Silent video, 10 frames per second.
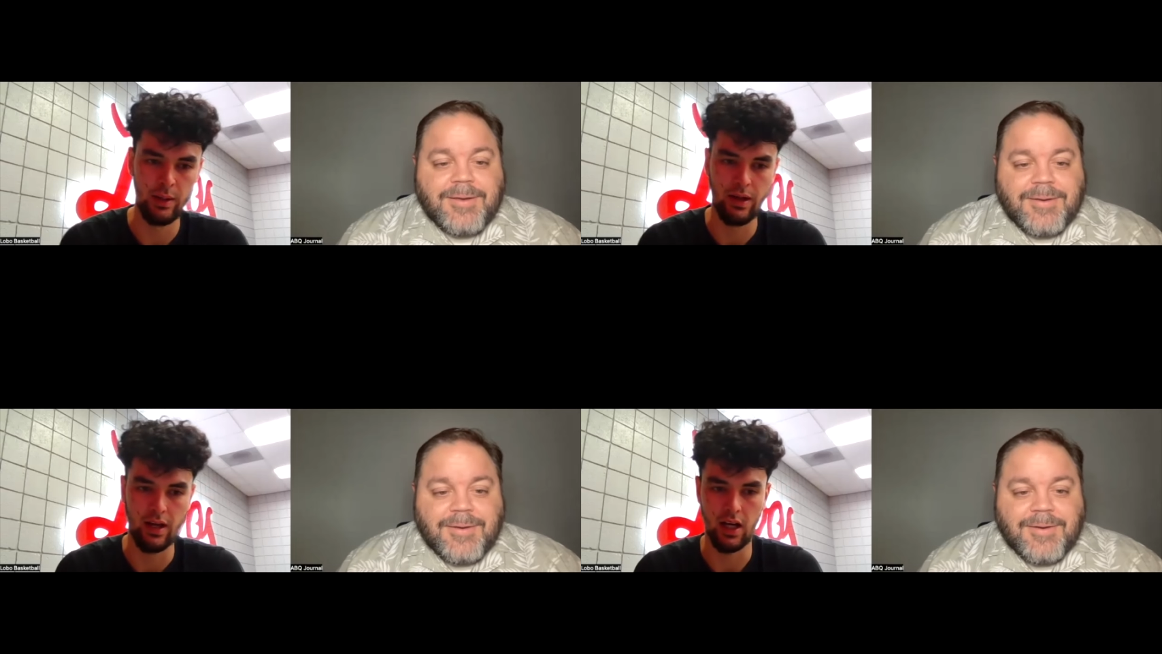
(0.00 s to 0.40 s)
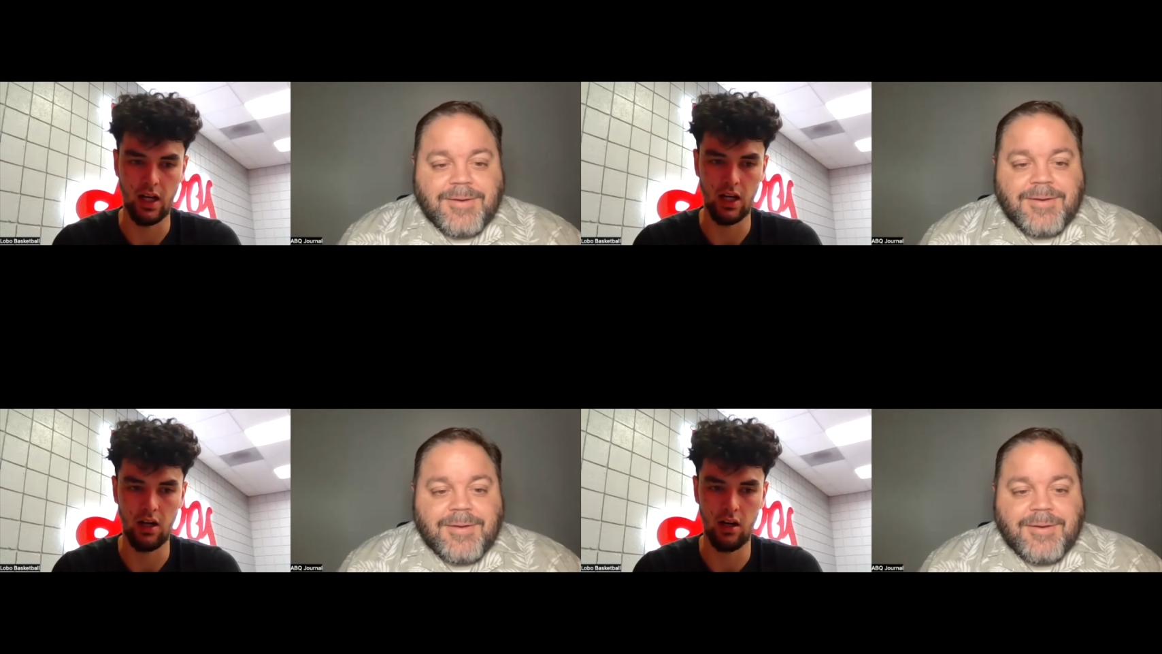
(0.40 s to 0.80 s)
Speaker 1: and
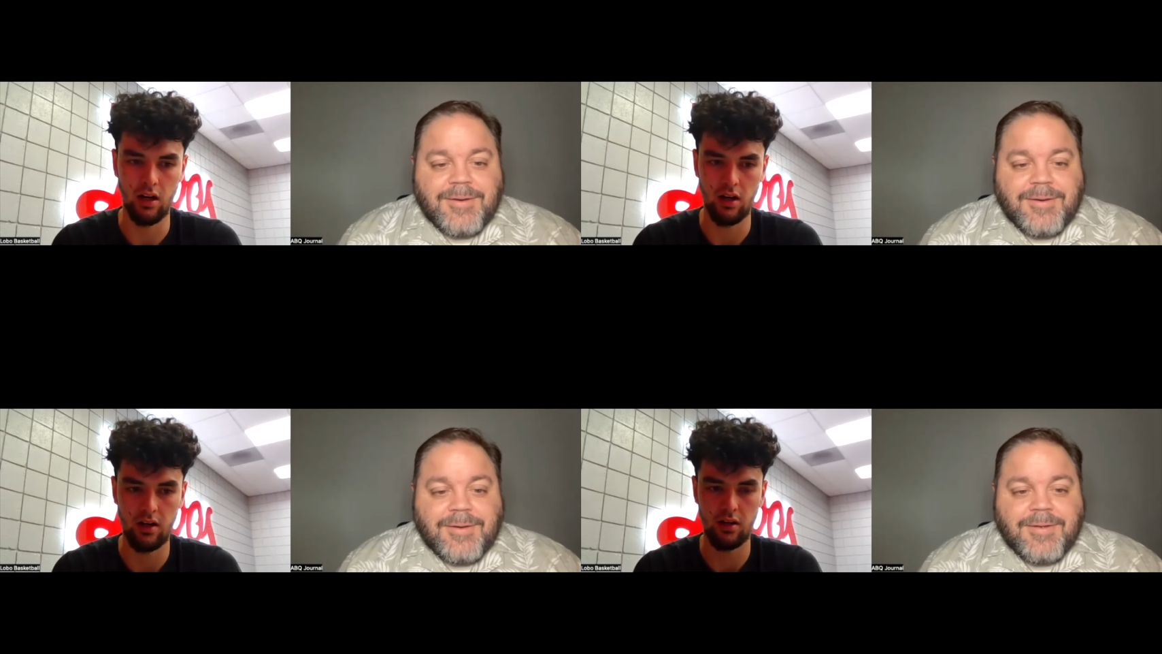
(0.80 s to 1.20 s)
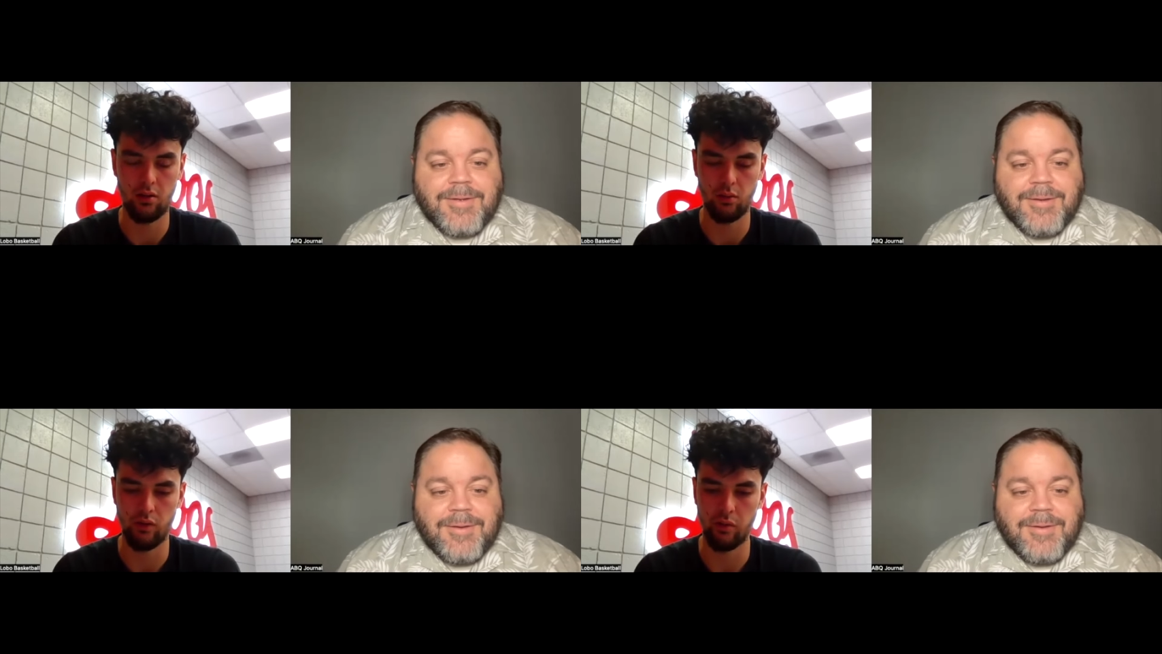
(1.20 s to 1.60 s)
uh we
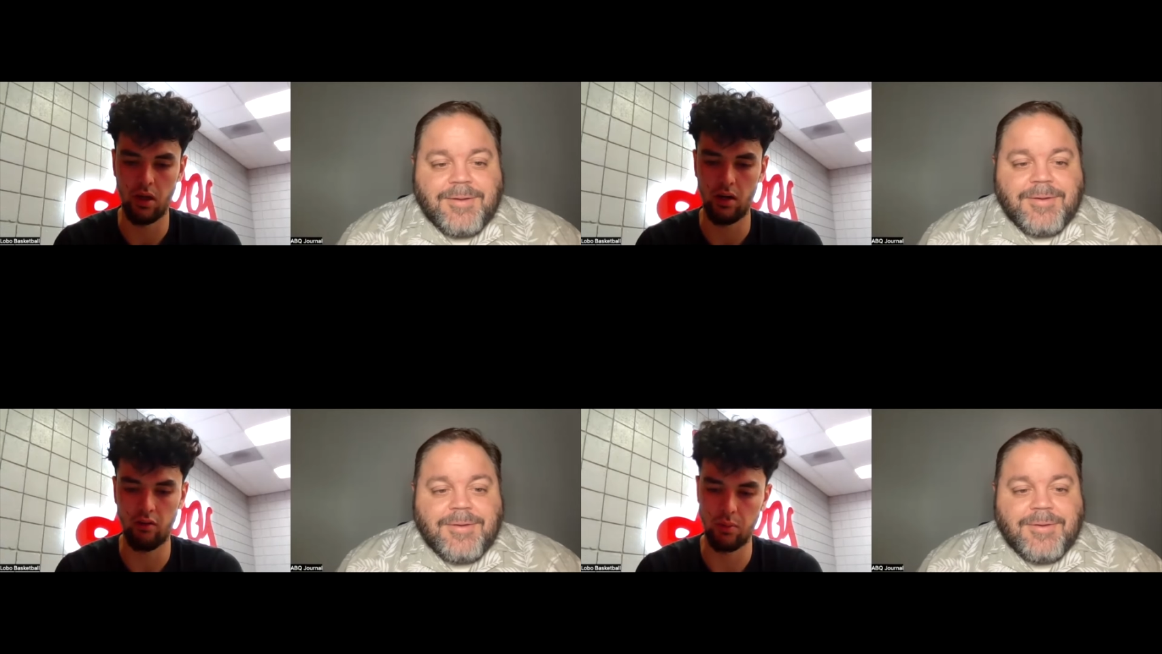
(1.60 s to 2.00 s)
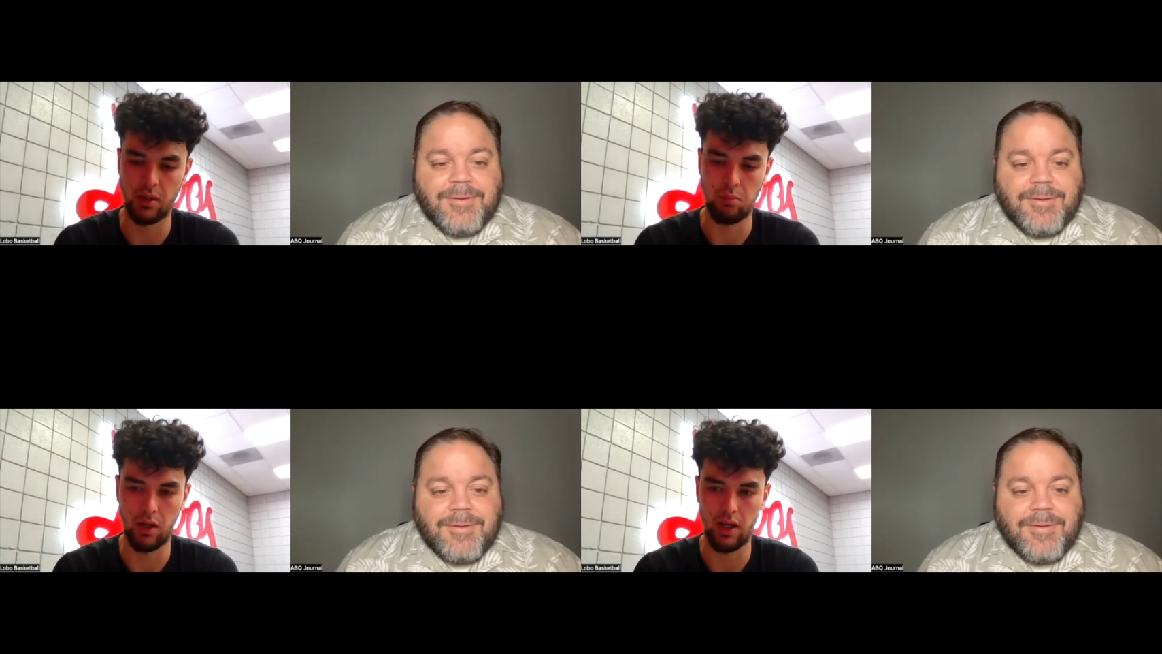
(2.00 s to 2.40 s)
room I remember the
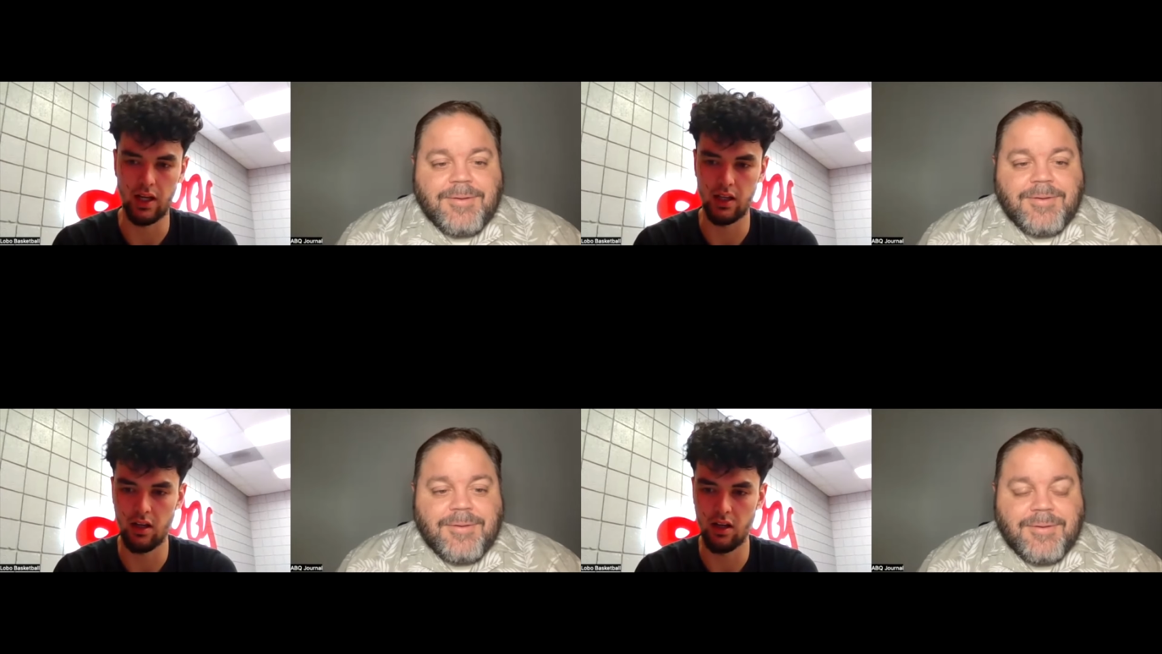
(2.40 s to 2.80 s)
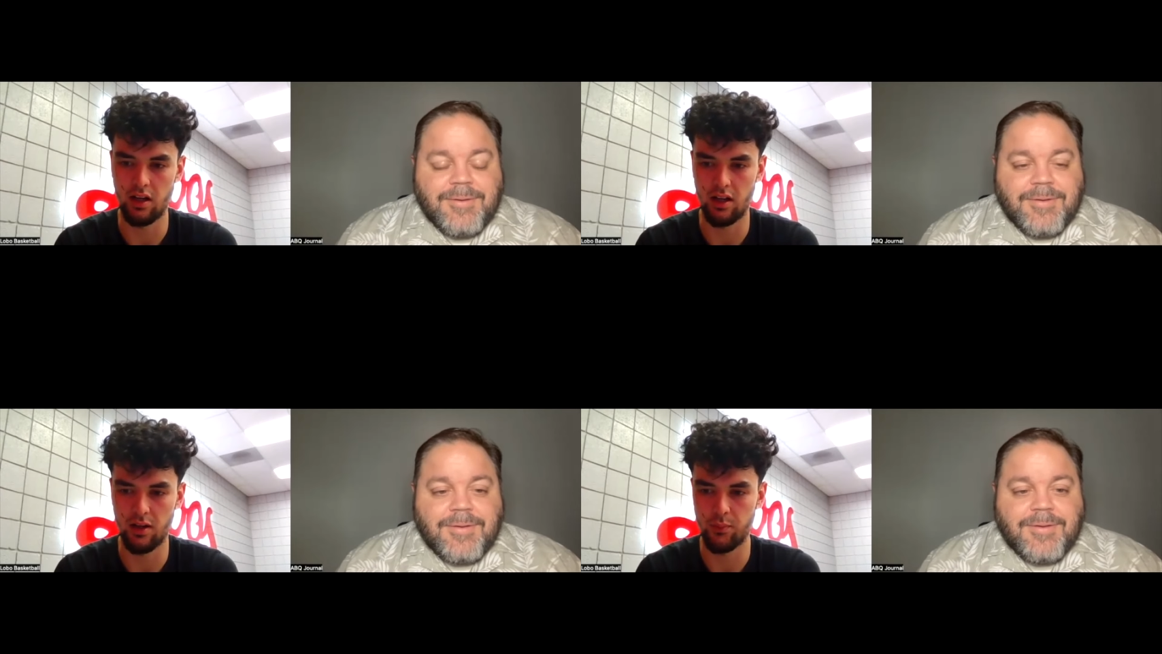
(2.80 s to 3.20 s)
play uh